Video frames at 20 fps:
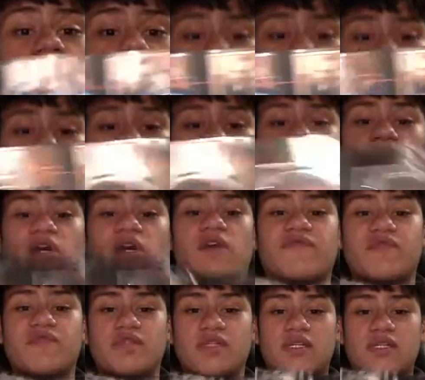I'm gonna take
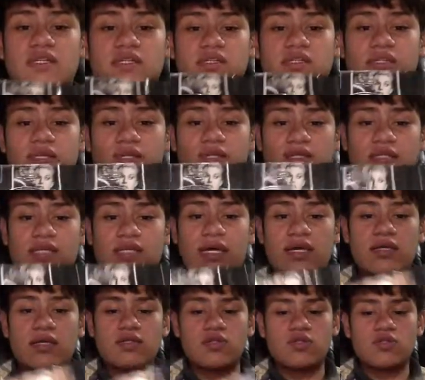off the discs in a
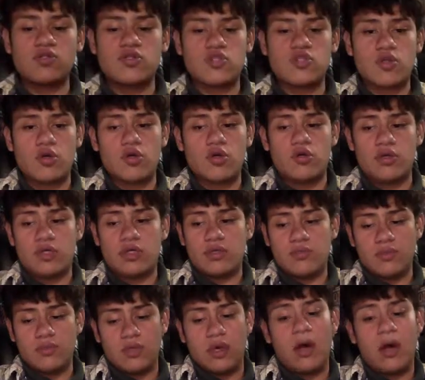second to show you
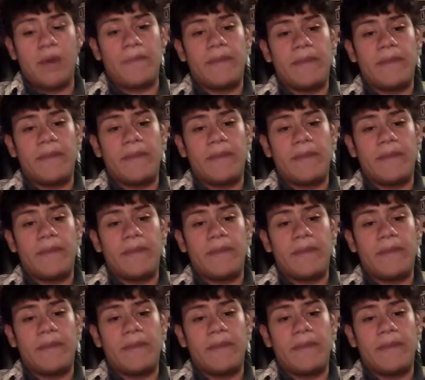the